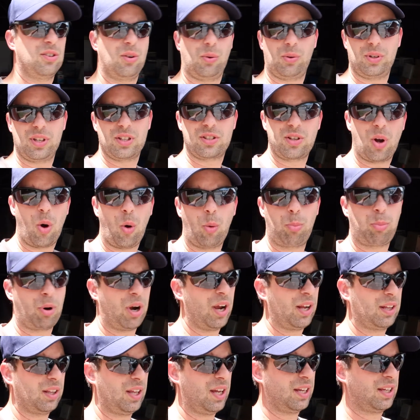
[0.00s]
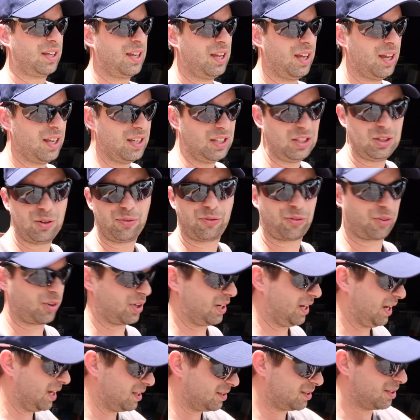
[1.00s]
know, in this whole brake line kit and you
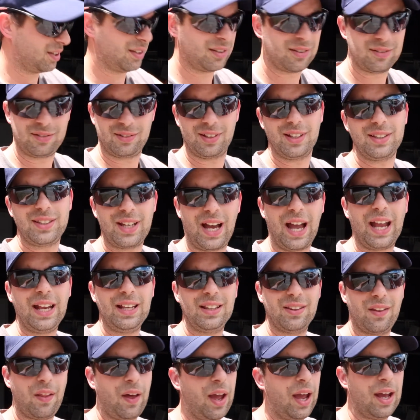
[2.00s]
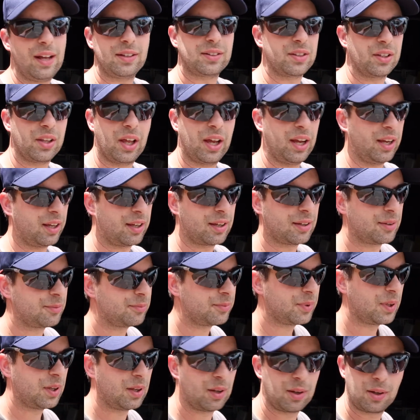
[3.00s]
forget to tighten that. Like,
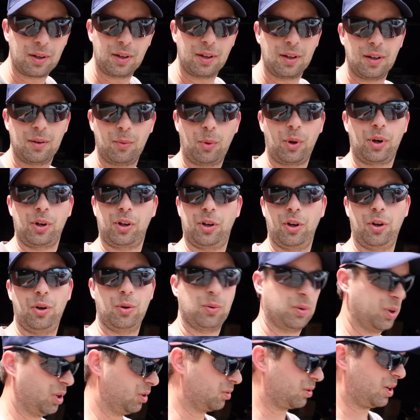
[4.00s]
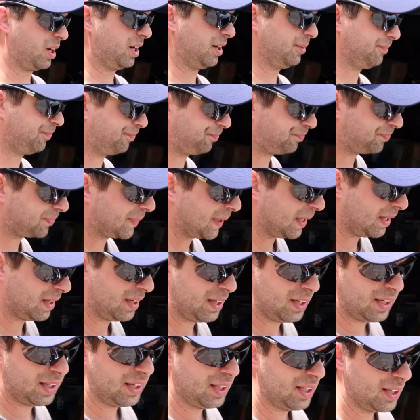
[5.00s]
what a guru, right?
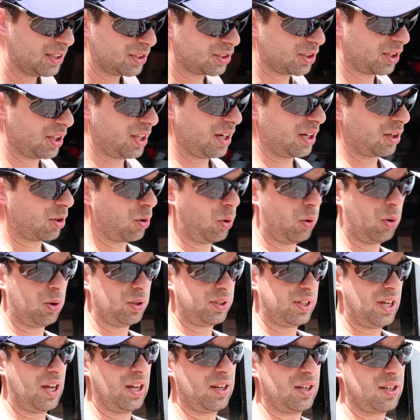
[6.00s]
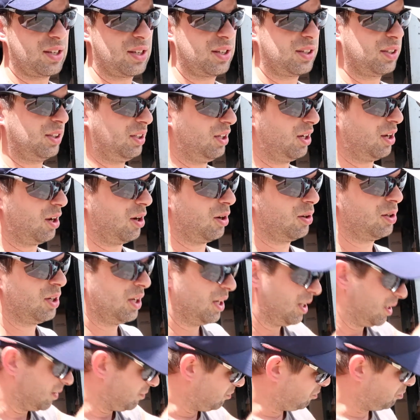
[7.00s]
So then I go on down, you know,
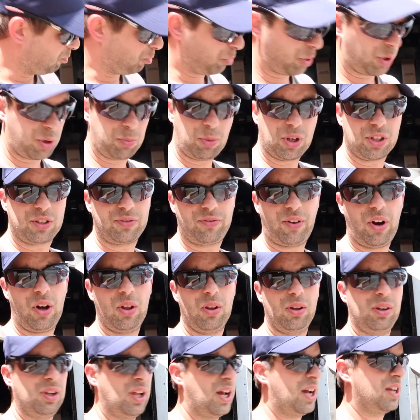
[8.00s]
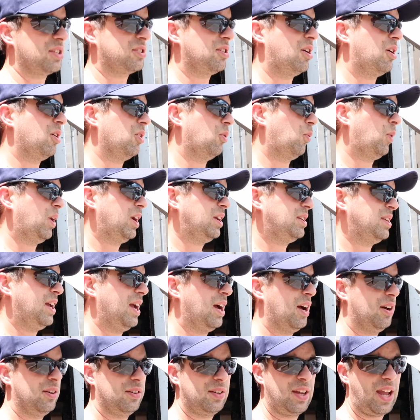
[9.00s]
pretty much follow lines all the way
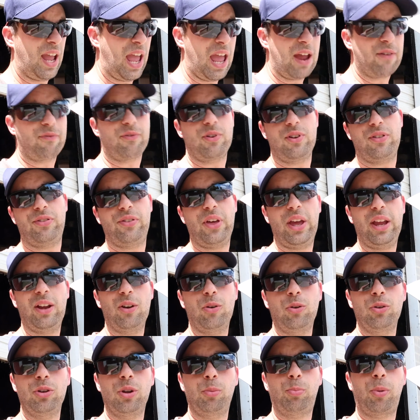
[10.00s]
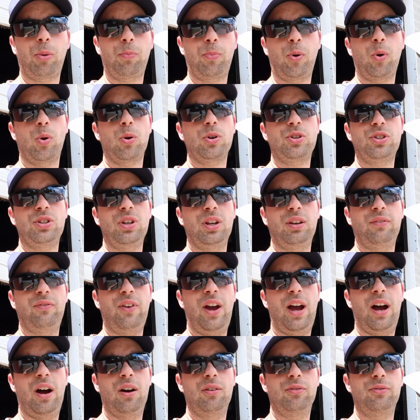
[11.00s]
down. Everything on the proportioning
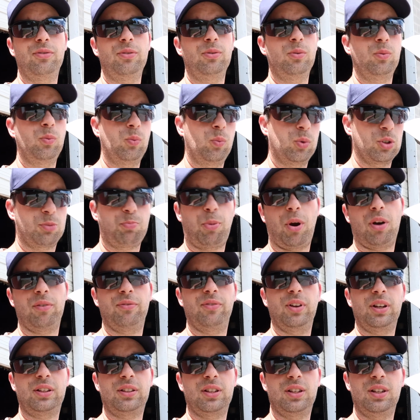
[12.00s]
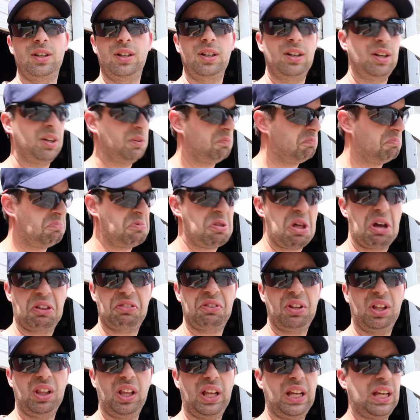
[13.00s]
valve was perfect.
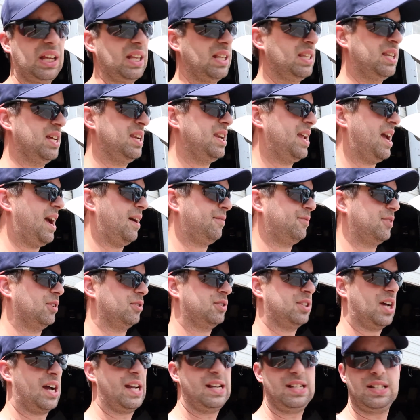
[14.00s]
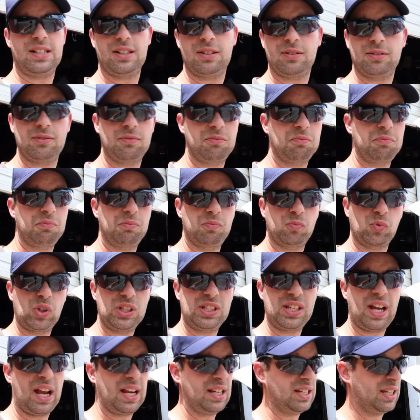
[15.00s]
Nothing leaking. Didn't have to
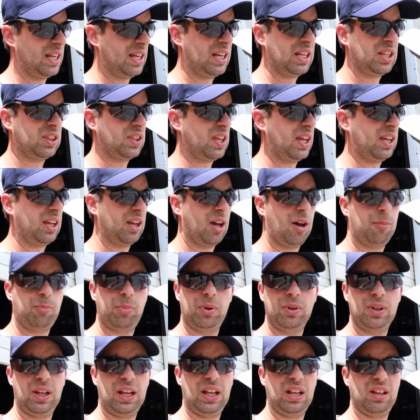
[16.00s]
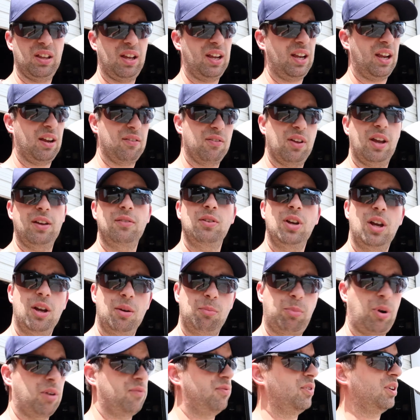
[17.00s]
retighten anything up, anything. Everything
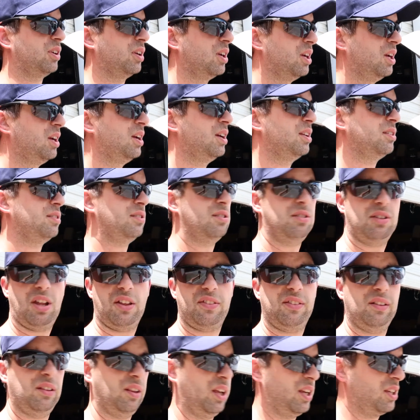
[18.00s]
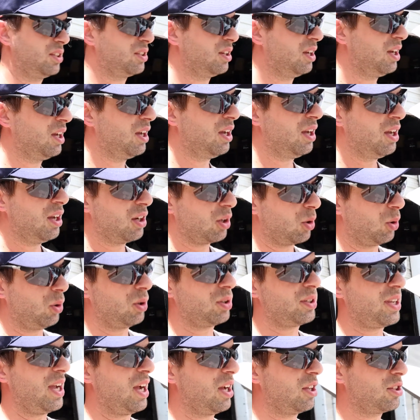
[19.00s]
perfect. Nothing leaks.
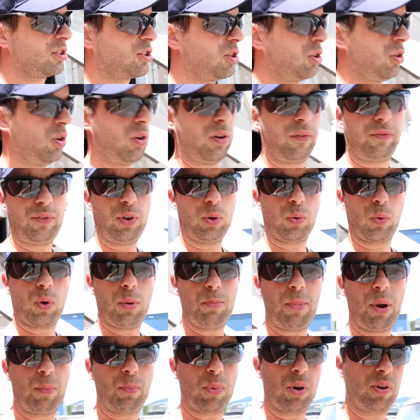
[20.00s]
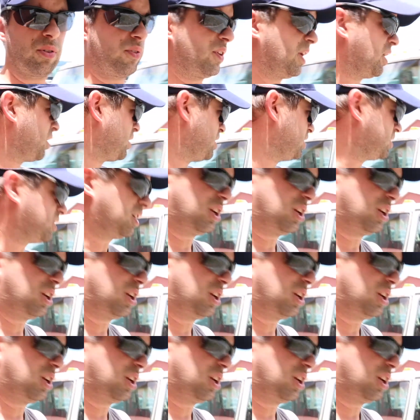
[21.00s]
Going down to, if you remember, there is